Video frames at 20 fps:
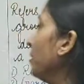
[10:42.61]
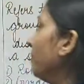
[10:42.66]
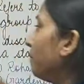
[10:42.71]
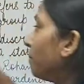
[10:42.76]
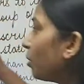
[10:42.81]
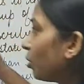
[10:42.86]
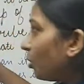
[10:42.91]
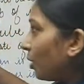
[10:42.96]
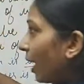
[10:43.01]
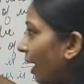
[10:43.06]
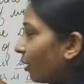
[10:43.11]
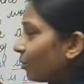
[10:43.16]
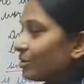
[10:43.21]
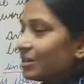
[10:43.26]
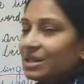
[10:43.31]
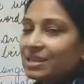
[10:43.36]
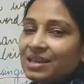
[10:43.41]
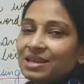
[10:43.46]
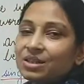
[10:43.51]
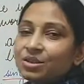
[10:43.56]
Pronouns,
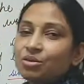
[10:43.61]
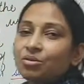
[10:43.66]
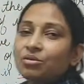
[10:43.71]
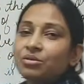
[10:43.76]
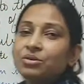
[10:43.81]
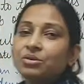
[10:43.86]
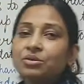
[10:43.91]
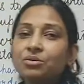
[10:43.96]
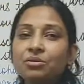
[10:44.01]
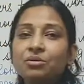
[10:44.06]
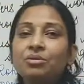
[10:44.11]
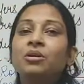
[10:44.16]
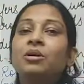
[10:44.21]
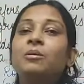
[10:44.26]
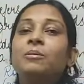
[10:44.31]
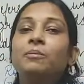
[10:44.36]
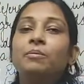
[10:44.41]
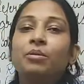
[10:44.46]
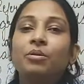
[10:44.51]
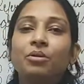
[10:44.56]
as I told you,
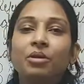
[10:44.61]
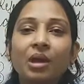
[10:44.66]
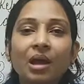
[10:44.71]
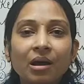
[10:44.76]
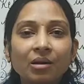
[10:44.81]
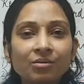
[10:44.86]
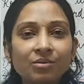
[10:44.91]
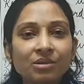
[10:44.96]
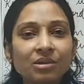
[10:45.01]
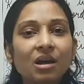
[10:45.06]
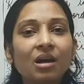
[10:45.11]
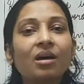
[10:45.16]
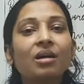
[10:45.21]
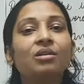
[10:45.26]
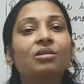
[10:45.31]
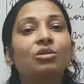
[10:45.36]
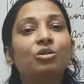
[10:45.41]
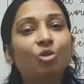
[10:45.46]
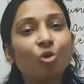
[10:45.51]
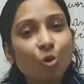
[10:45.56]
pronouns
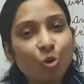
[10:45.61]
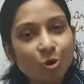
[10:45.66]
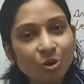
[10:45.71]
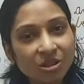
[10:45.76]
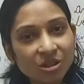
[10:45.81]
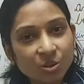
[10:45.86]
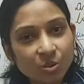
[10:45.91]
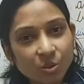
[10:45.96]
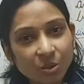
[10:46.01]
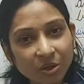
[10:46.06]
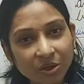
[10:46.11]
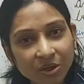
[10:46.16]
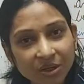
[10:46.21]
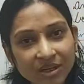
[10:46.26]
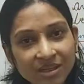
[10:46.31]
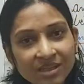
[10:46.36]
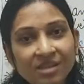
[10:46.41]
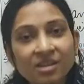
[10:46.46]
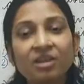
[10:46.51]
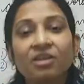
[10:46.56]
are those
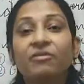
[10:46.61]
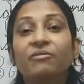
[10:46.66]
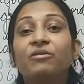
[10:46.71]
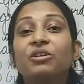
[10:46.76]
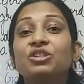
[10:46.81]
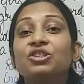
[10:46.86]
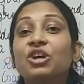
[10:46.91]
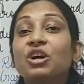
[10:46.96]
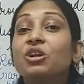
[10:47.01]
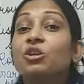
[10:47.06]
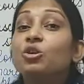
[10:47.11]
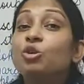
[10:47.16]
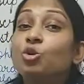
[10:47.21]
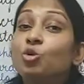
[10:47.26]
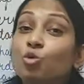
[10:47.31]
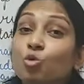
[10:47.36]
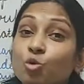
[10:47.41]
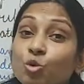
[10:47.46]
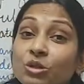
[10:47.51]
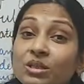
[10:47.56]
words which are
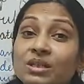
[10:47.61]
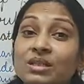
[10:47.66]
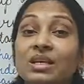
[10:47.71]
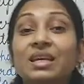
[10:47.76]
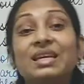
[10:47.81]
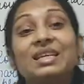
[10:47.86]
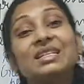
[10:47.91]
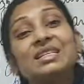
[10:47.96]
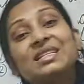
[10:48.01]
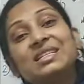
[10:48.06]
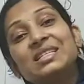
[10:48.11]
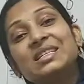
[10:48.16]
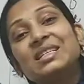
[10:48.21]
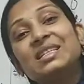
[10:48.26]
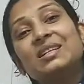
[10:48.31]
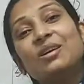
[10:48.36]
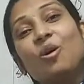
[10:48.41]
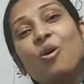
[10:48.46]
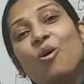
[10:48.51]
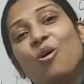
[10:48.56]
used
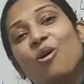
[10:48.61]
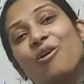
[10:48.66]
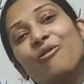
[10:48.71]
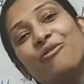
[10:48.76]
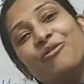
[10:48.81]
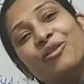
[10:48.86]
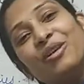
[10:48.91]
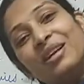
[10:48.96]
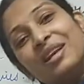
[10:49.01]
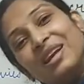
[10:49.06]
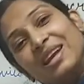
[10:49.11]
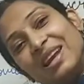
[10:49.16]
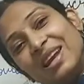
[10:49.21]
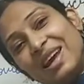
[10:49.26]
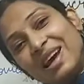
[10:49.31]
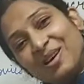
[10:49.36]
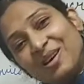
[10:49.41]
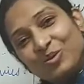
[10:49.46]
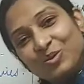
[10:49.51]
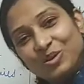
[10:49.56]
instead of
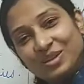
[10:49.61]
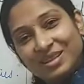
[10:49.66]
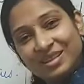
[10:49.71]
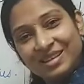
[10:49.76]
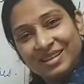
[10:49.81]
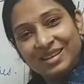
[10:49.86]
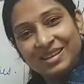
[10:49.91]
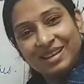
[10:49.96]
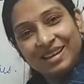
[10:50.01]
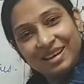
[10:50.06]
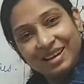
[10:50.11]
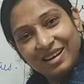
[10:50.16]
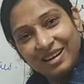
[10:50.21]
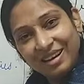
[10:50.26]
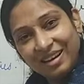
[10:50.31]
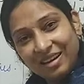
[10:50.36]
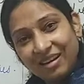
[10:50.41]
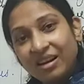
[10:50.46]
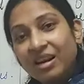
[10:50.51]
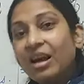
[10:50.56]
nouns.
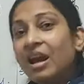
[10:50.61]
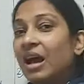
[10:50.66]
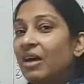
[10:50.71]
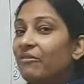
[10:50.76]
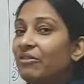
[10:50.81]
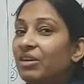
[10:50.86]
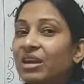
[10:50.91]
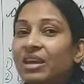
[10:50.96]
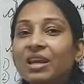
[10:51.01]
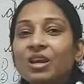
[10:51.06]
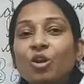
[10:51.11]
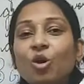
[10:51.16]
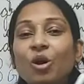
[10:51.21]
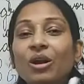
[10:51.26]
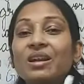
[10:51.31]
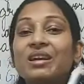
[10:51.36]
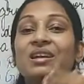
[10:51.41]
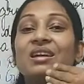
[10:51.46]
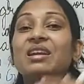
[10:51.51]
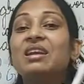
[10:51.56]
Clear? We
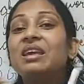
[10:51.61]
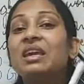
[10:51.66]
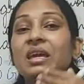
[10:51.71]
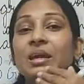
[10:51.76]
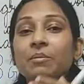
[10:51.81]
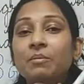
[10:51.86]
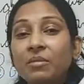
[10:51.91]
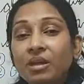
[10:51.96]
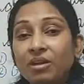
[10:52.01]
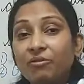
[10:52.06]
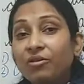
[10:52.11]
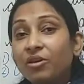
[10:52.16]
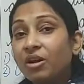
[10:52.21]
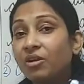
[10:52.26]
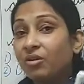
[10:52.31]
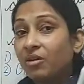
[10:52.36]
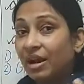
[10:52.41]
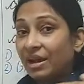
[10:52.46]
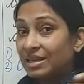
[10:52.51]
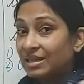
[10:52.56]
cannot name, if you
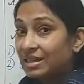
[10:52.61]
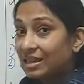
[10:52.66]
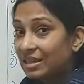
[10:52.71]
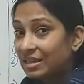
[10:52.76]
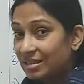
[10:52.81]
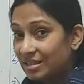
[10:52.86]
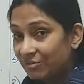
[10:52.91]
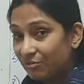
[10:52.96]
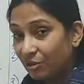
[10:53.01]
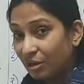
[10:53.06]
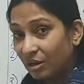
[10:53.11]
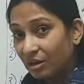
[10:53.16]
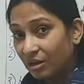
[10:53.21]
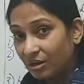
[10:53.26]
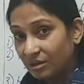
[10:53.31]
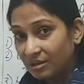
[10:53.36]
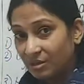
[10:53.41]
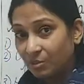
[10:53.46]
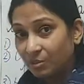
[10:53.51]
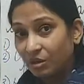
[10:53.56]
are writing
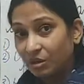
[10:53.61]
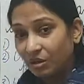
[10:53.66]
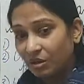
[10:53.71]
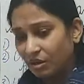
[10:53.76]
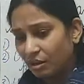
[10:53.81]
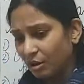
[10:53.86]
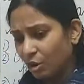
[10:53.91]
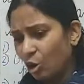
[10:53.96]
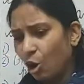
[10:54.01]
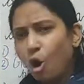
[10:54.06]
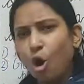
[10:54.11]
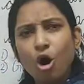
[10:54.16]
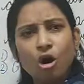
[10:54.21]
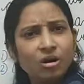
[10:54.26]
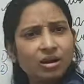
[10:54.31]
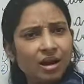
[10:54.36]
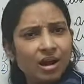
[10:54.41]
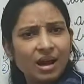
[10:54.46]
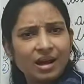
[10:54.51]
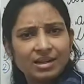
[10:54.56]
a
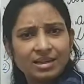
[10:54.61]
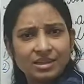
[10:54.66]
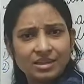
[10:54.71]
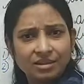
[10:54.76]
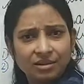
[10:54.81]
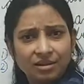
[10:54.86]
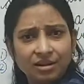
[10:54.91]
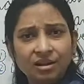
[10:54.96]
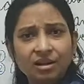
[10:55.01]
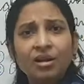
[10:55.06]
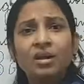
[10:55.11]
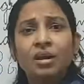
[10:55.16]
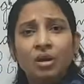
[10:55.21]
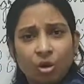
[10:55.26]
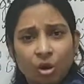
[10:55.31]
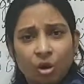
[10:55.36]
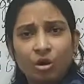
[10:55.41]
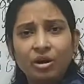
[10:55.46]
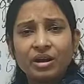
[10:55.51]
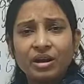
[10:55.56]
long article
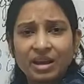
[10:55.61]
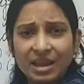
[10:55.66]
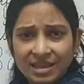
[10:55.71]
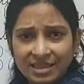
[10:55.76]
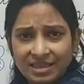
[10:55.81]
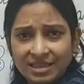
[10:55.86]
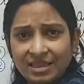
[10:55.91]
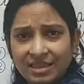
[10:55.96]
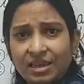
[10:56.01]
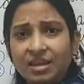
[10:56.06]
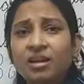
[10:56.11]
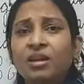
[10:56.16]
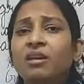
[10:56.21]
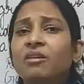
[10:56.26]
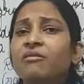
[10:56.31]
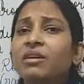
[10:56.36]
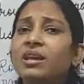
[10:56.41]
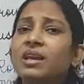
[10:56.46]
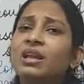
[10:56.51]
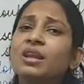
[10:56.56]
or an essay,
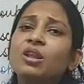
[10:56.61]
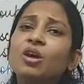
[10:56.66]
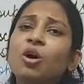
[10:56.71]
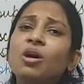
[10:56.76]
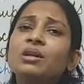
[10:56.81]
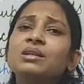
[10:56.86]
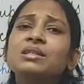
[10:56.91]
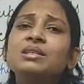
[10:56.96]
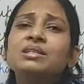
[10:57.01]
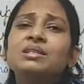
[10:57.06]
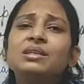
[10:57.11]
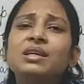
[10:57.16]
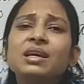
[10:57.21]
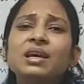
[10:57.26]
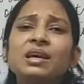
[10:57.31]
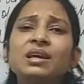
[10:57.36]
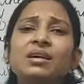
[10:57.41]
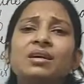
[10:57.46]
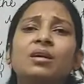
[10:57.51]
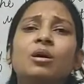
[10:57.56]
we cannot
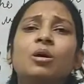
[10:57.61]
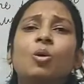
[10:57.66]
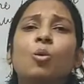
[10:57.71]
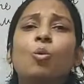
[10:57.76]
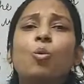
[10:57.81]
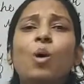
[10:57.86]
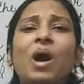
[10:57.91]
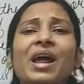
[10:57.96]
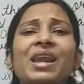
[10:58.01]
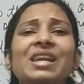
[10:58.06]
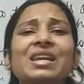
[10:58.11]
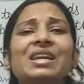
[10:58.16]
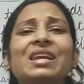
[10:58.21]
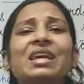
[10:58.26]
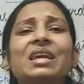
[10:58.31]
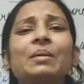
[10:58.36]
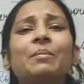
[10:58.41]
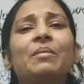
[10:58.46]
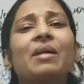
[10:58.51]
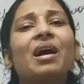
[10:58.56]
take one
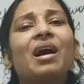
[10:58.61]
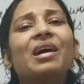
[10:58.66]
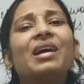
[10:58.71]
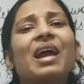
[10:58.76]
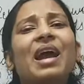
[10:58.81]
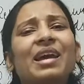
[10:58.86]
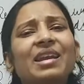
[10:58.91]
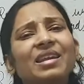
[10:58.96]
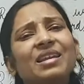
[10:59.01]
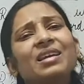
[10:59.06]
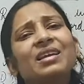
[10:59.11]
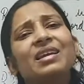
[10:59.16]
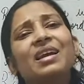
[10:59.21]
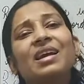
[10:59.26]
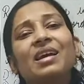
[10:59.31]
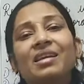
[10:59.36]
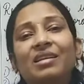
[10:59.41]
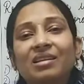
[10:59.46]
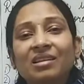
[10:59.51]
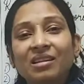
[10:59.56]
name again and
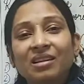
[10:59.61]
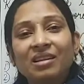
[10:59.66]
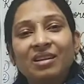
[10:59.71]
again.